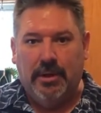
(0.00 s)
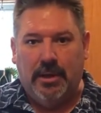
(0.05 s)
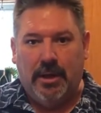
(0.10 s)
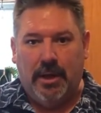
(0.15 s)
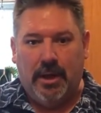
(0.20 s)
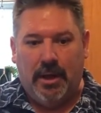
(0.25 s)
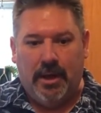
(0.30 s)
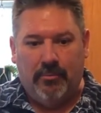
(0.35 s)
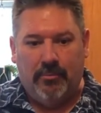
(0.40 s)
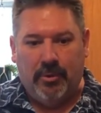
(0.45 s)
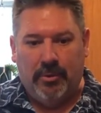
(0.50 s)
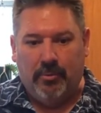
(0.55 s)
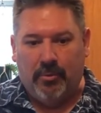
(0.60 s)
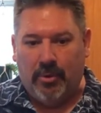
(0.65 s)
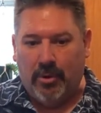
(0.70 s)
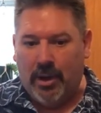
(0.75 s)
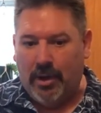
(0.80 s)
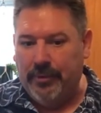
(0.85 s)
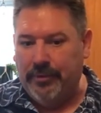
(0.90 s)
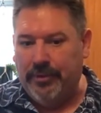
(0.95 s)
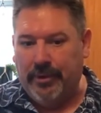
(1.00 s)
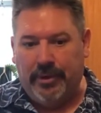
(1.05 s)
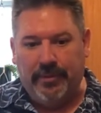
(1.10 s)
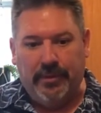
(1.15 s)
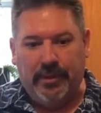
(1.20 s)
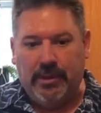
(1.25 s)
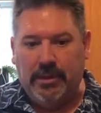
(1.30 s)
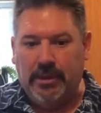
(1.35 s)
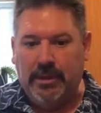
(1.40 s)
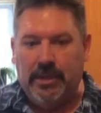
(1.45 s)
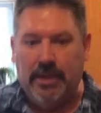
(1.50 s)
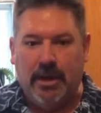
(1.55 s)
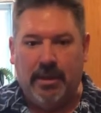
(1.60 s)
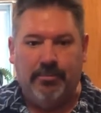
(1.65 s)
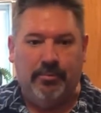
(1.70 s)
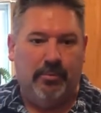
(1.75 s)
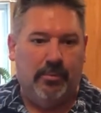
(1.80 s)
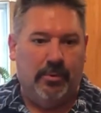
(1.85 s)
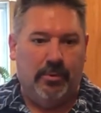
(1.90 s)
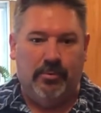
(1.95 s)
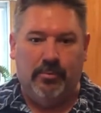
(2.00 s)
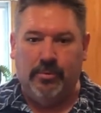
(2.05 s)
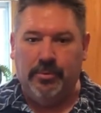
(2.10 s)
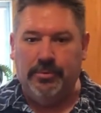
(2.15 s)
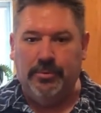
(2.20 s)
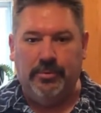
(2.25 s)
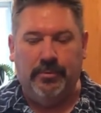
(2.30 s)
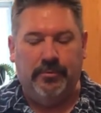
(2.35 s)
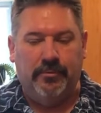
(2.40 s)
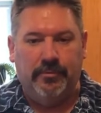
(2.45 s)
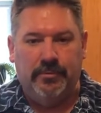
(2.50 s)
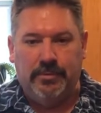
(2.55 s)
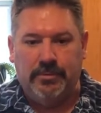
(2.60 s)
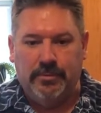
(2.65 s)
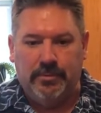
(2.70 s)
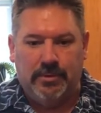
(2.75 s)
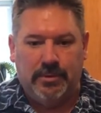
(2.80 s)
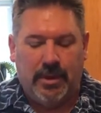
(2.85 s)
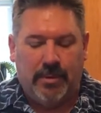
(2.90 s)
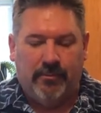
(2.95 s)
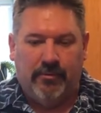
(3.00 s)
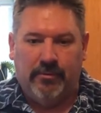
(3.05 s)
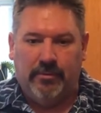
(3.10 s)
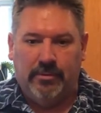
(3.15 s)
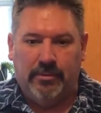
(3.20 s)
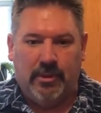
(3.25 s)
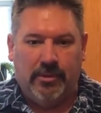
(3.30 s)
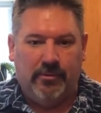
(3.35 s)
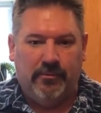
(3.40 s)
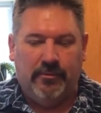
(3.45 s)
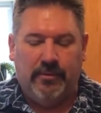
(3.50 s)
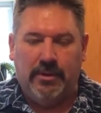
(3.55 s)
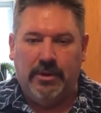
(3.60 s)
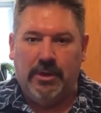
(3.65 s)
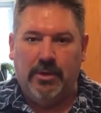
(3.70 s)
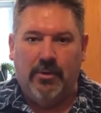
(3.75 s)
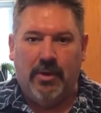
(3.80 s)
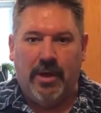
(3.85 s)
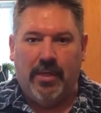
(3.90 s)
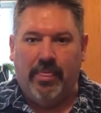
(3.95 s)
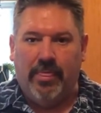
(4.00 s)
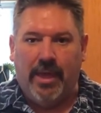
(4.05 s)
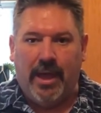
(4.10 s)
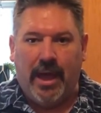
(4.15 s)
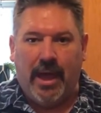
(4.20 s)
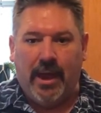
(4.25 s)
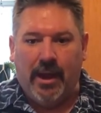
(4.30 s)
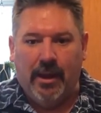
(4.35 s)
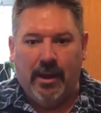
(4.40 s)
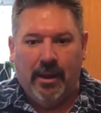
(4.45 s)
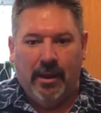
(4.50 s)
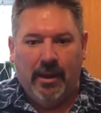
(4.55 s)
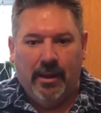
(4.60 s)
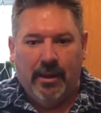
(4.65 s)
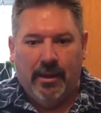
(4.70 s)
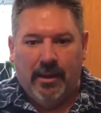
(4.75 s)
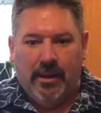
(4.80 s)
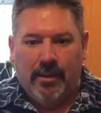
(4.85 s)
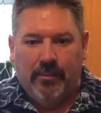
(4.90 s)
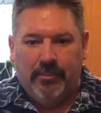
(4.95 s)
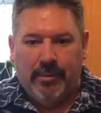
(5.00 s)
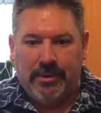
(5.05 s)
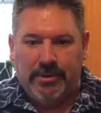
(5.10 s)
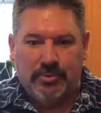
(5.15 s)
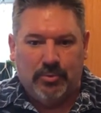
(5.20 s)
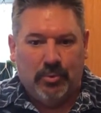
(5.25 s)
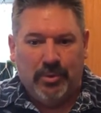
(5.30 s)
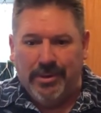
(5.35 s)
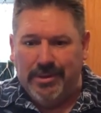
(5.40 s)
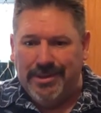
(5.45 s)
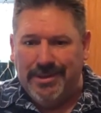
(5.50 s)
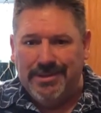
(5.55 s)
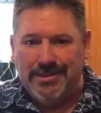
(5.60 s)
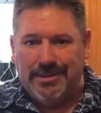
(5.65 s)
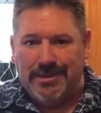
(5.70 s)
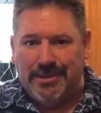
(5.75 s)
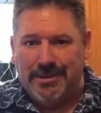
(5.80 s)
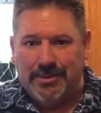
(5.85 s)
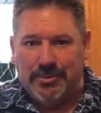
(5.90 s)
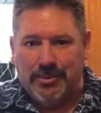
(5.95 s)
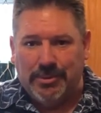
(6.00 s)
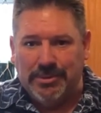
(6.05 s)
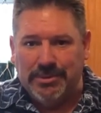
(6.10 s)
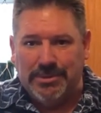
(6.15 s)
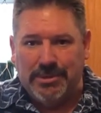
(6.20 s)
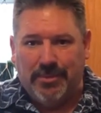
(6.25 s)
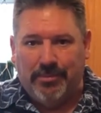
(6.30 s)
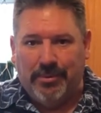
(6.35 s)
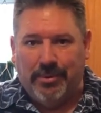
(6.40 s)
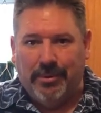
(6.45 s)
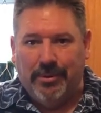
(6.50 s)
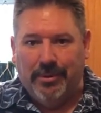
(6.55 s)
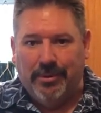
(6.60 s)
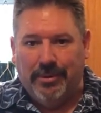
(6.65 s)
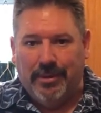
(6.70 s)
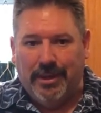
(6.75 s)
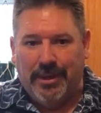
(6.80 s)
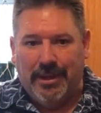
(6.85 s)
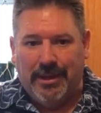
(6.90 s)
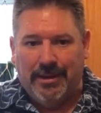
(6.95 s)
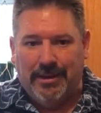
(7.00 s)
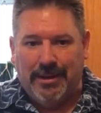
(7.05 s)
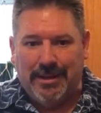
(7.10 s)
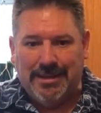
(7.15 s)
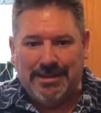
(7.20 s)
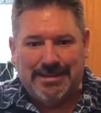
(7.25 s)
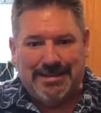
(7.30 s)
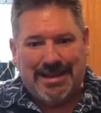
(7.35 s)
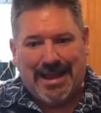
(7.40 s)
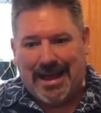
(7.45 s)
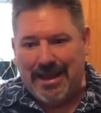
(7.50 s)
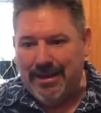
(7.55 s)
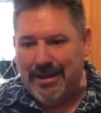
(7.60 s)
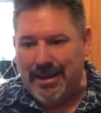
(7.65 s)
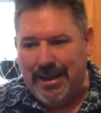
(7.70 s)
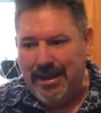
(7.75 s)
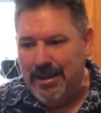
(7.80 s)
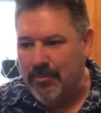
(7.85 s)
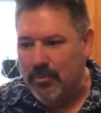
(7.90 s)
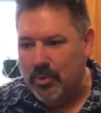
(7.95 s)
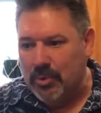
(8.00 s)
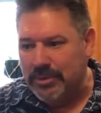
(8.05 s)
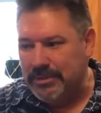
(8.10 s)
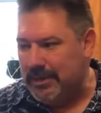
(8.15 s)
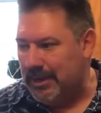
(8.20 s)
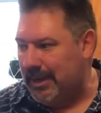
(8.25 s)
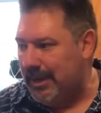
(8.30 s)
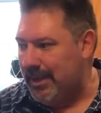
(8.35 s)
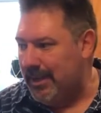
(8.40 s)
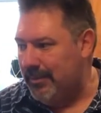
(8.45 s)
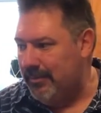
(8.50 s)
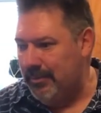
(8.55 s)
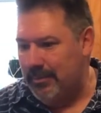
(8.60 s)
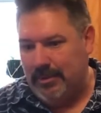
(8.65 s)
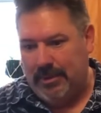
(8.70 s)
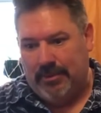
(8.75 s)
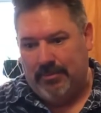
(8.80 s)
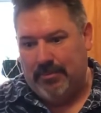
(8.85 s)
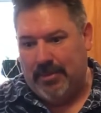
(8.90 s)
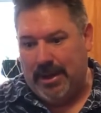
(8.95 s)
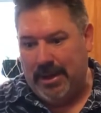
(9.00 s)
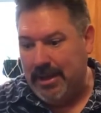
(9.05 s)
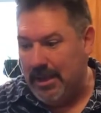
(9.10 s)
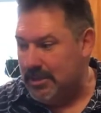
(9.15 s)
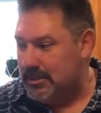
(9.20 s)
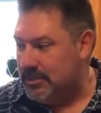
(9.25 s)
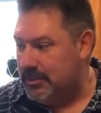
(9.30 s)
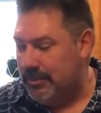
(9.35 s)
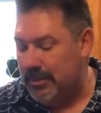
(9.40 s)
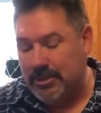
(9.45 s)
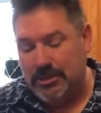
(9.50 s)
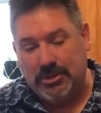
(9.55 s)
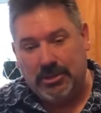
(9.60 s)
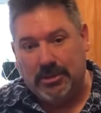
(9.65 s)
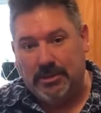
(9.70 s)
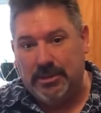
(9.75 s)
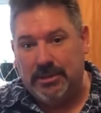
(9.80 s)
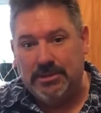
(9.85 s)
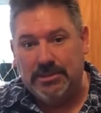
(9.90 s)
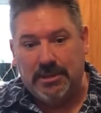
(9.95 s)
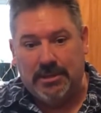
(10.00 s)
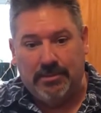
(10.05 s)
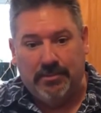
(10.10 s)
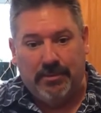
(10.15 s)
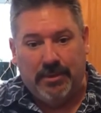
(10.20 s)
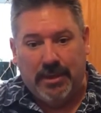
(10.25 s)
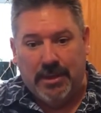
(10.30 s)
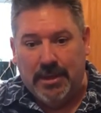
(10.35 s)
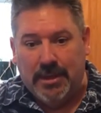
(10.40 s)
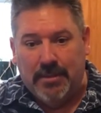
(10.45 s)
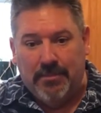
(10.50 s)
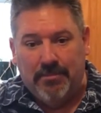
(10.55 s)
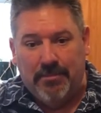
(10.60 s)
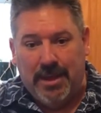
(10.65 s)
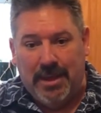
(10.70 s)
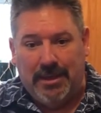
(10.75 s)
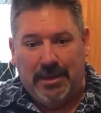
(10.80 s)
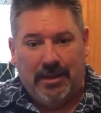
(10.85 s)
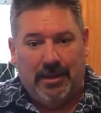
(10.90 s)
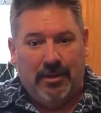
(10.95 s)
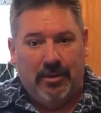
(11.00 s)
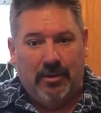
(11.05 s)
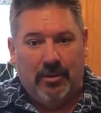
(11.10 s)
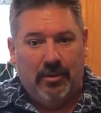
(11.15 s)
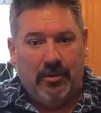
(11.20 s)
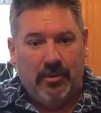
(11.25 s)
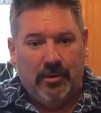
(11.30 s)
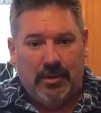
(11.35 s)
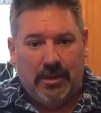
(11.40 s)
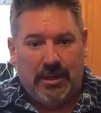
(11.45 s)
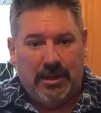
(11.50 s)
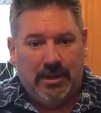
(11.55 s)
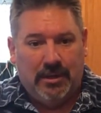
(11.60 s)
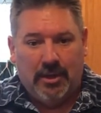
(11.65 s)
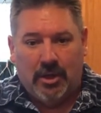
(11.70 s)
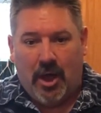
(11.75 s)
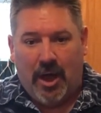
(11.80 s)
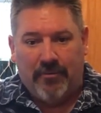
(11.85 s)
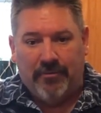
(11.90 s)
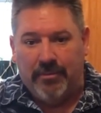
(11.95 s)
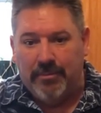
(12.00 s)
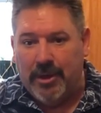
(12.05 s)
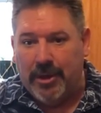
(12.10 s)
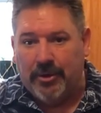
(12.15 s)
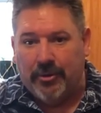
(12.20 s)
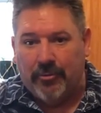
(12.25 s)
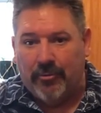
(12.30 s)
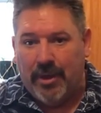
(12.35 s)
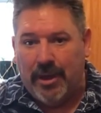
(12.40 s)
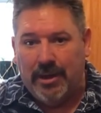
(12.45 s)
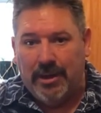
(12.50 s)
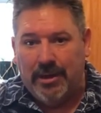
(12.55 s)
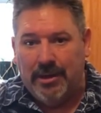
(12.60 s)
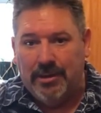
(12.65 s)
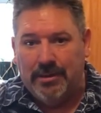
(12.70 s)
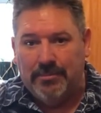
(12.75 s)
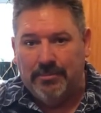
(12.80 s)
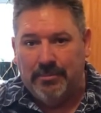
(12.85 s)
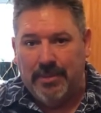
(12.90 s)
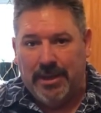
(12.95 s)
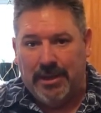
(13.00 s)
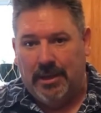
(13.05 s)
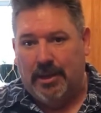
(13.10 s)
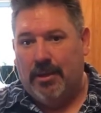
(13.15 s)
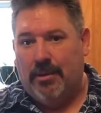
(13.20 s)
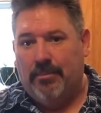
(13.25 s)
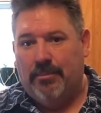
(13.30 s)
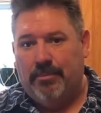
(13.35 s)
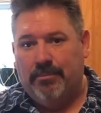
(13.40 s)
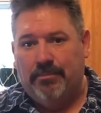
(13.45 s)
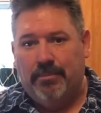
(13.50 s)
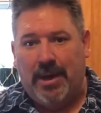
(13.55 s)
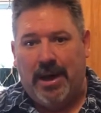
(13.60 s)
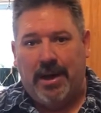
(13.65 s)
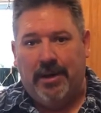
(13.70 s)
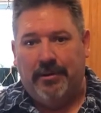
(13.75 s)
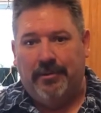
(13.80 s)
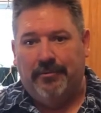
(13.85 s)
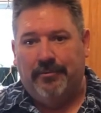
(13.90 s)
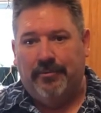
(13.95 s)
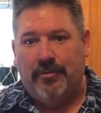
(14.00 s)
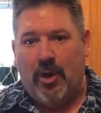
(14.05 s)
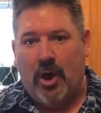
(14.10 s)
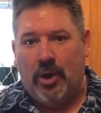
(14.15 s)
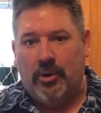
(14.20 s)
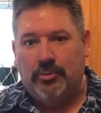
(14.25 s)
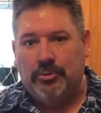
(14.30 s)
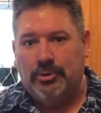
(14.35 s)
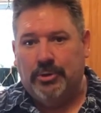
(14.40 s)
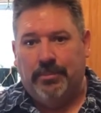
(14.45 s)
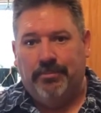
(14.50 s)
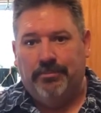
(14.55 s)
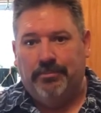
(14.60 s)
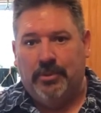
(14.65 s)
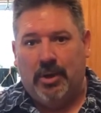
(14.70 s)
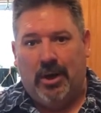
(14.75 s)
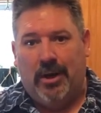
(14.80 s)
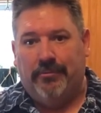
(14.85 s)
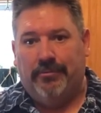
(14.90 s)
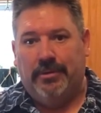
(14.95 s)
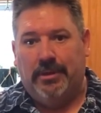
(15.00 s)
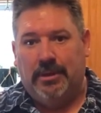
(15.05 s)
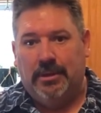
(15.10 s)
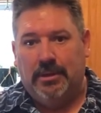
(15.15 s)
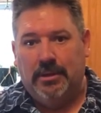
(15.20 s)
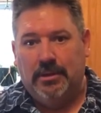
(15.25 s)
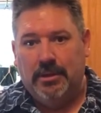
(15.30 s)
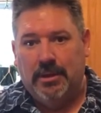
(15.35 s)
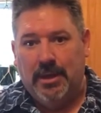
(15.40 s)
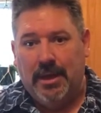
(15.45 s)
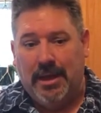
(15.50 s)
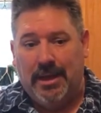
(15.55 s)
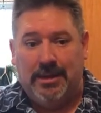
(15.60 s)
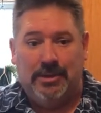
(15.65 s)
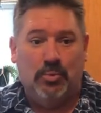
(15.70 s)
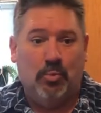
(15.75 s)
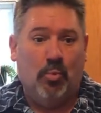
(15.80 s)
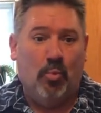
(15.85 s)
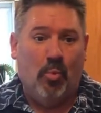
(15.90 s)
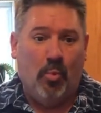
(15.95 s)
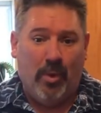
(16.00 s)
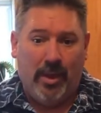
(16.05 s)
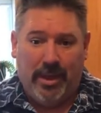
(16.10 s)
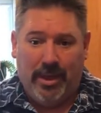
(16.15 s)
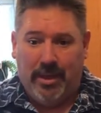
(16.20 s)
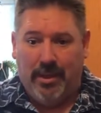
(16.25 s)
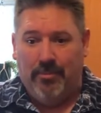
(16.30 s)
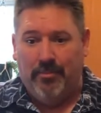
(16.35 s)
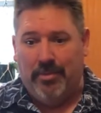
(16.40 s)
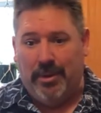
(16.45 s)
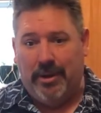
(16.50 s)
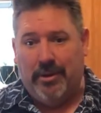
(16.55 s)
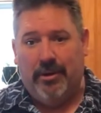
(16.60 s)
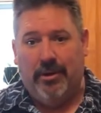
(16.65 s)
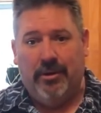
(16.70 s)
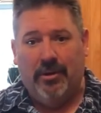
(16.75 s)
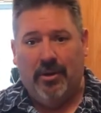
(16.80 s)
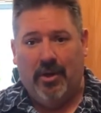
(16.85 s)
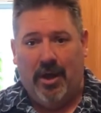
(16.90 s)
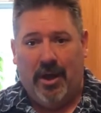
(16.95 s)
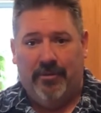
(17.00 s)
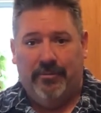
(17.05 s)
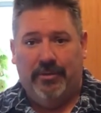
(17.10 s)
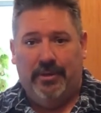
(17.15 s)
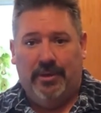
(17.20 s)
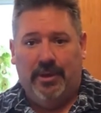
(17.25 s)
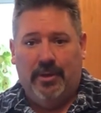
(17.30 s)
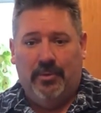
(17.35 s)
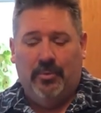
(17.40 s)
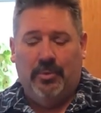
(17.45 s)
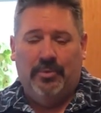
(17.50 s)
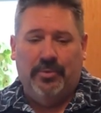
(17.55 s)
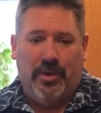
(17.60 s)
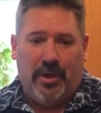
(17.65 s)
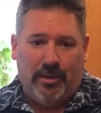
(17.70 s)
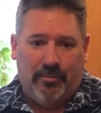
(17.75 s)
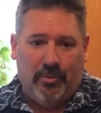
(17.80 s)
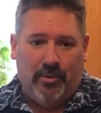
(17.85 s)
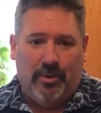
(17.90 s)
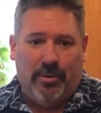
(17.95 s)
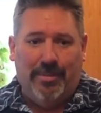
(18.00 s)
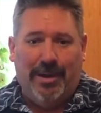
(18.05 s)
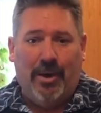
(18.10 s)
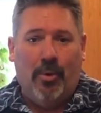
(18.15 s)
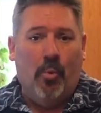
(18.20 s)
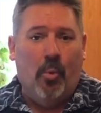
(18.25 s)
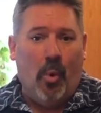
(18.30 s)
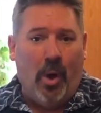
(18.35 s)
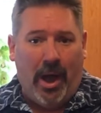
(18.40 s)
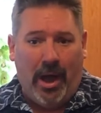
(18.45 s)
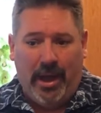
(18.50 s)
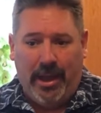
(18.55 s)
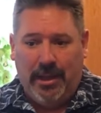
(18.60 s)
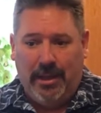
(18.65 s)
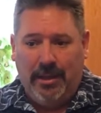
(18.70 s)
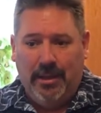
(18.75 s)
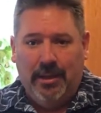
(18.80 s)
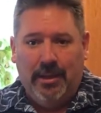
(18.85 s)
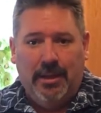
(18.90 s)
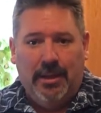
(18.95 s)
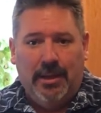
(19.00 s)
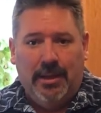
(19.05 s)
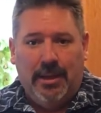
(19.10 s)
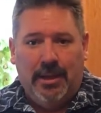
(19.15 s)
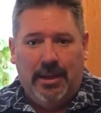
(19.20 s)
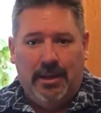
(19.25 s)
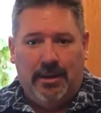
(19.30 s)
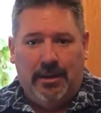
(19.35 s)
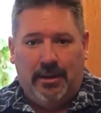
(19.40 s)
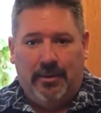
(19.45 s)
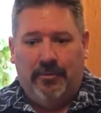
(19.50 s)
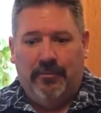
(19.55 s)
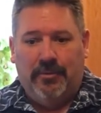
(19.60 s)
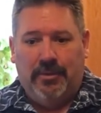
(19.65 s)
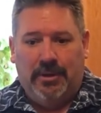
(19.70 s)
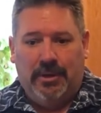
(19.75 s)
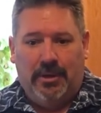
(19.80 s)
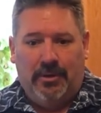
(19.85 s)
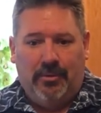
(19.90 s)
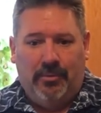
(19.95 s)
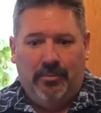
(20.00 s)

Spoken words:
When we're all done, the cleanup, we'll do another video on that. But it's real easy. It's real simple, and it's not more time, in my estimation at least, than getting the coffee maker ready and making a pot of auto drip coffee. And it's way better coffee, and we'll talk more about why in another video.